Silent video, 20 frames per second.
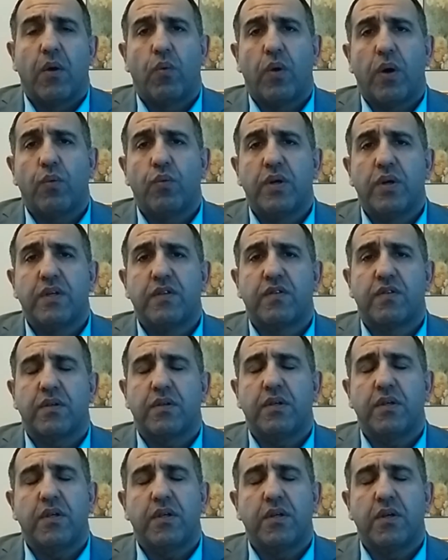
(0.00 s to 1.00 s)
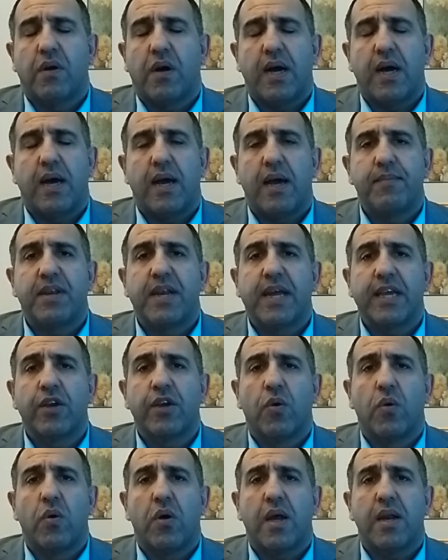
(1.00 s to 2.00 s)
what was, you know, I mean, I can
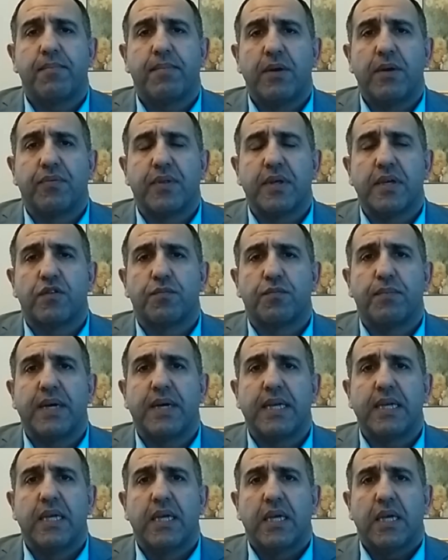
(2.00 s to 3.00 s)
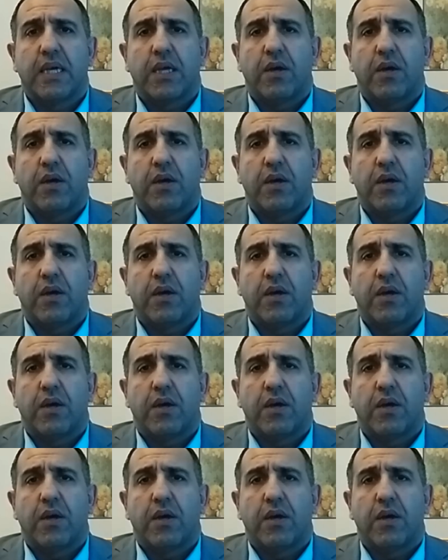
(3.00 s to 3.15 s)
go on about this, but